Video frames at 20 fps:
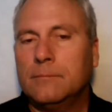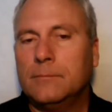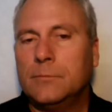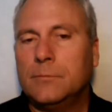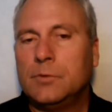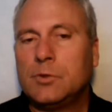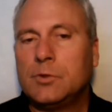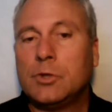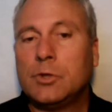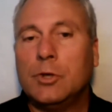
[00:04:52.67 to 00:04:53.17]

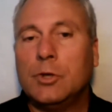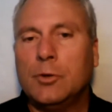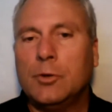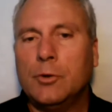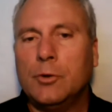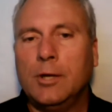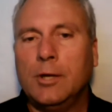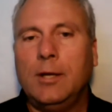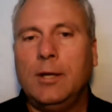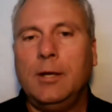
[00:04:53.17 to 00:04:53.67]

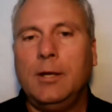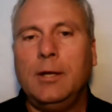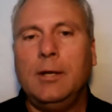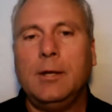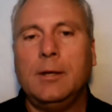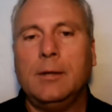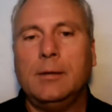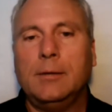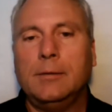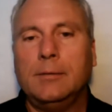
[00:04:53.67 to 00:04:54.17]
security
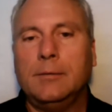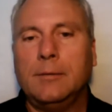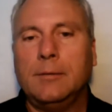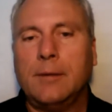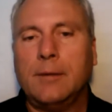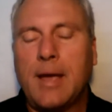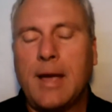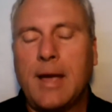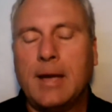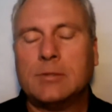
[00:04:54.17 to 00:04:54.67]
and
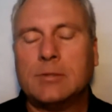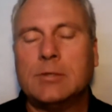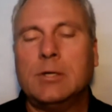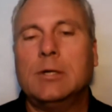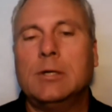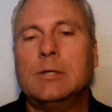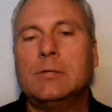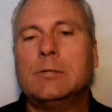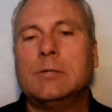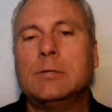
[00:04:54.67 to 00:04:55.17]

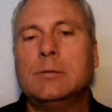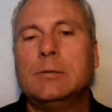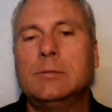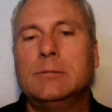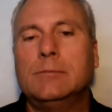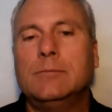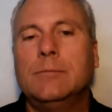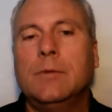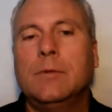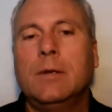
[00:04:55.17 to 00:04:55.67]
access
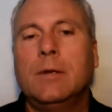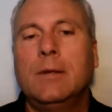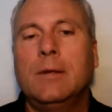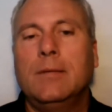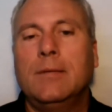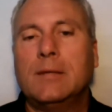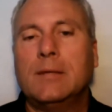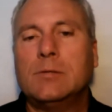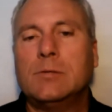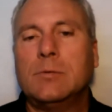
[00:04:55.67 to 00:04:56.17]
and
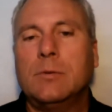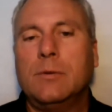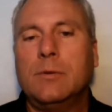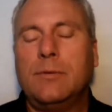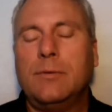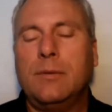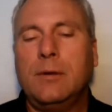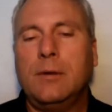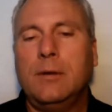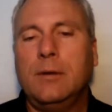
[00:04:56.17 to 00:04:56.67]
that sort of
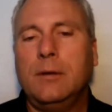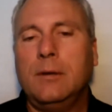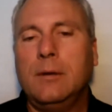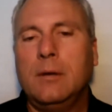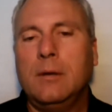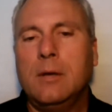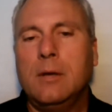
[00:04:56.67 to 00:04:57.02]
thing.